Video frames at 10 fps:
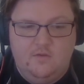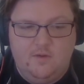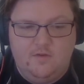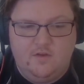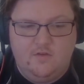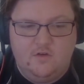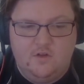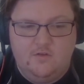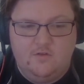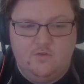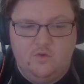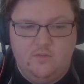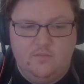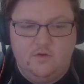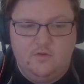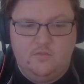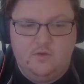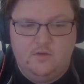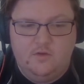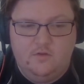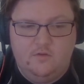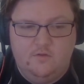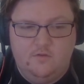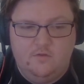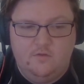I'd say took loss to William Gomez,